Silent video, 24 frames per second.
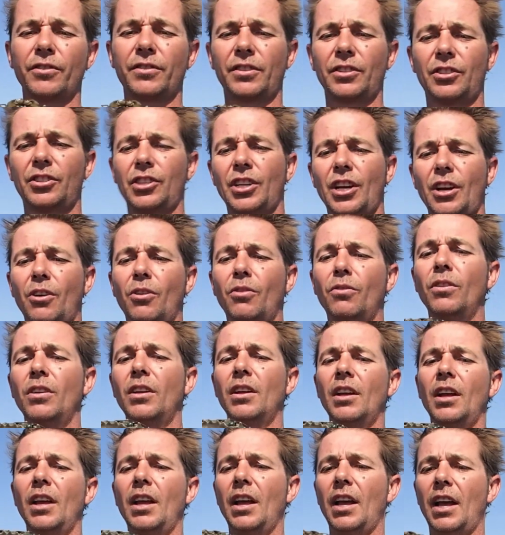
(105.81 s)
the shell,
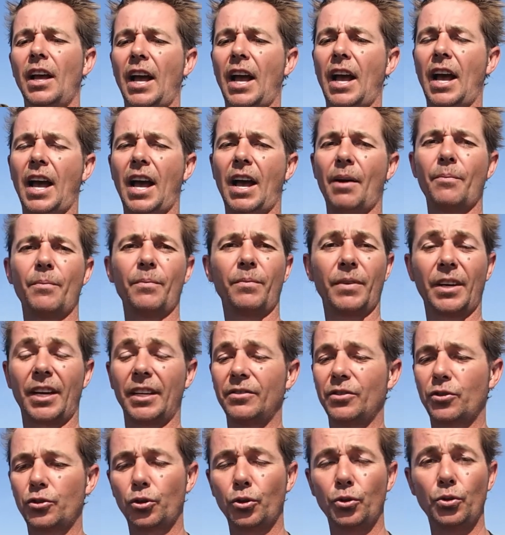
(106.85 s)

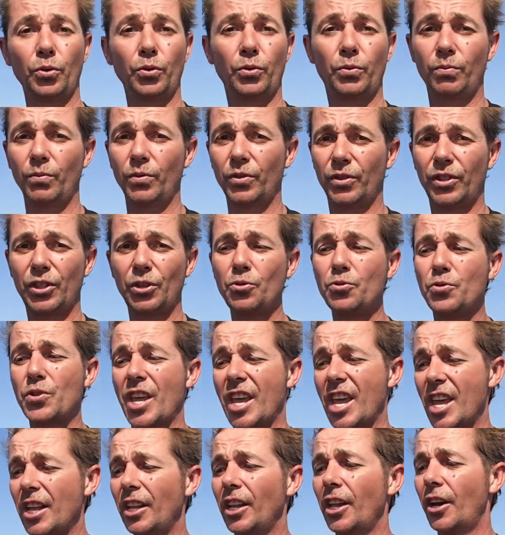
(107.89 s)
and 2
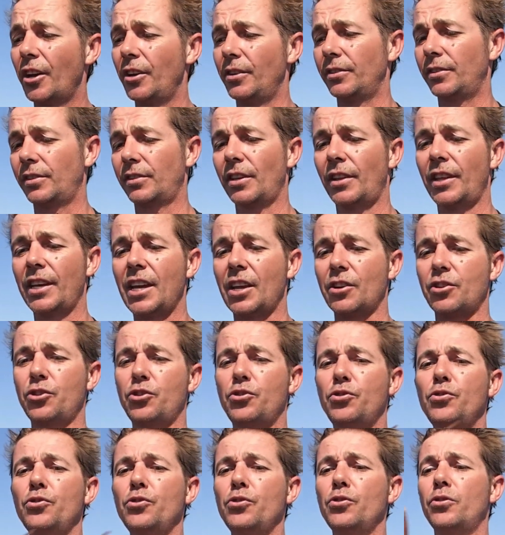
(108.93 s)
kilos, so they get
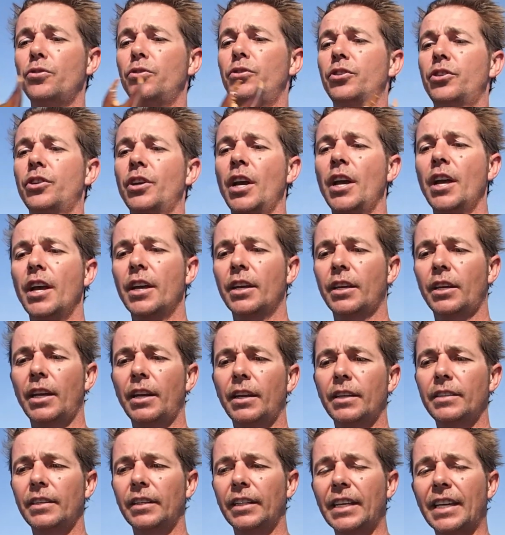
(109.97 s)
huge. You could
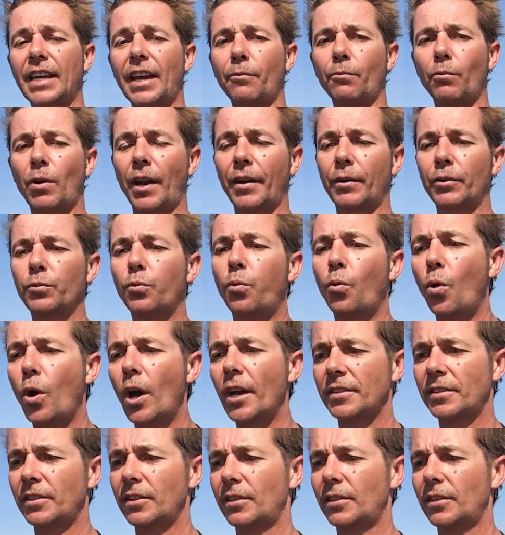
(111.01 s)
easily get one twice the